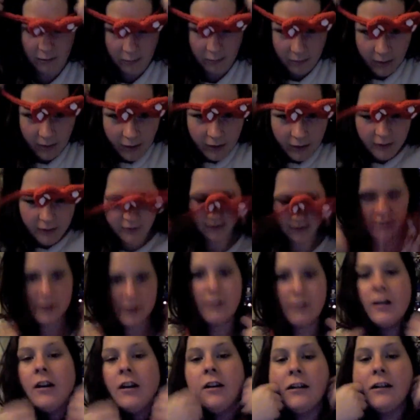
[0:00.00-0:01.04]
I'll just show
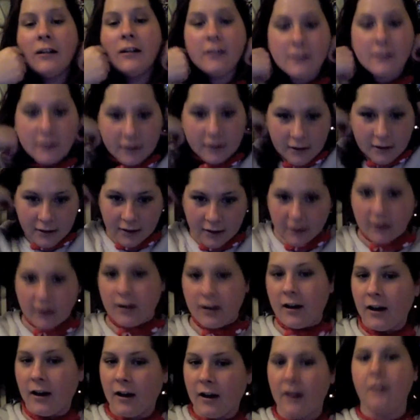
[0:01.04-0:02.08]
you.
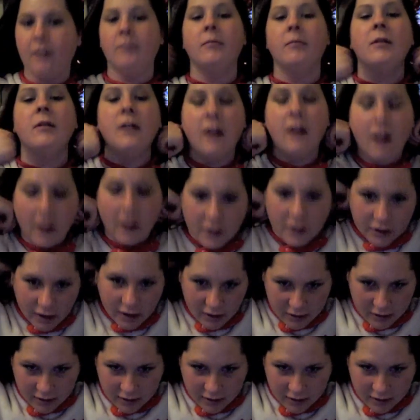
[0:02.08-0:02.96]
I showed you